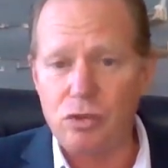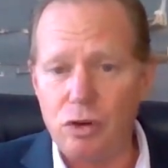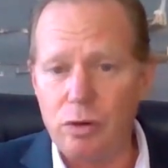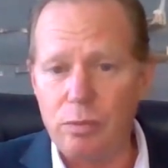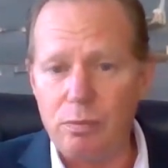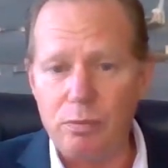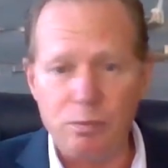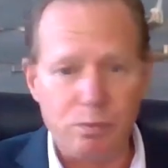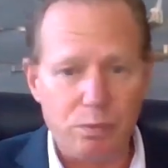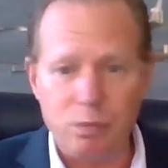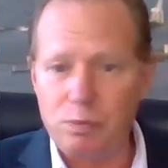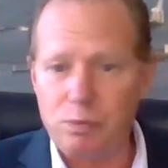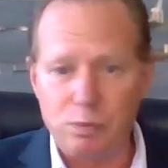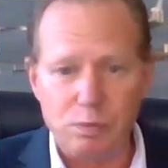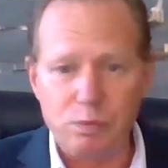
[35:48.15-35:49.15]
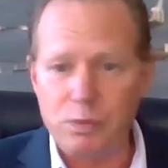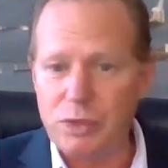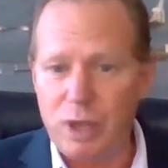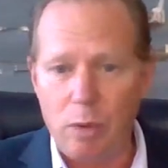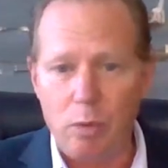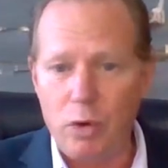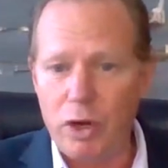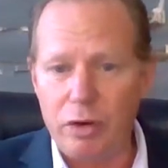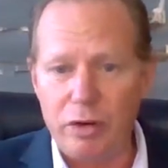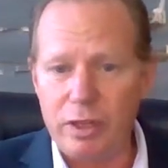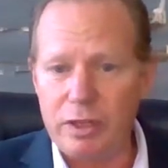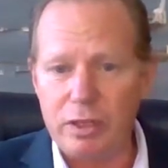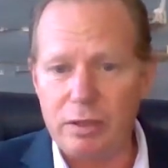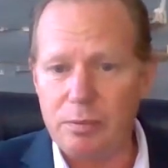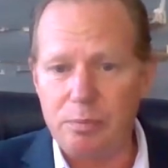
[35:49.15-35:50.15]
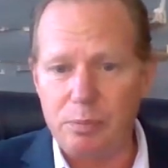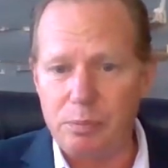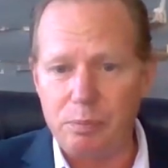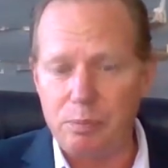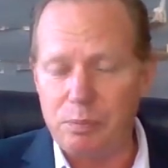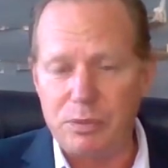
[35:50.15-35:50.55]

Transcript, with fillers: room somewhere in the